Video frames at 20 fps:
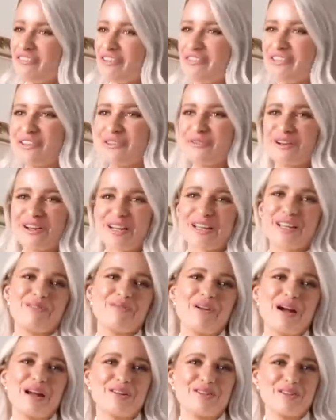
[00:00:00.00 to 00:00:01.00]
are obviously
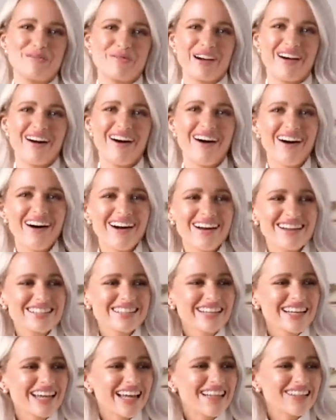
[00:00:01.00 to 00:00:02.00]
working away super hard,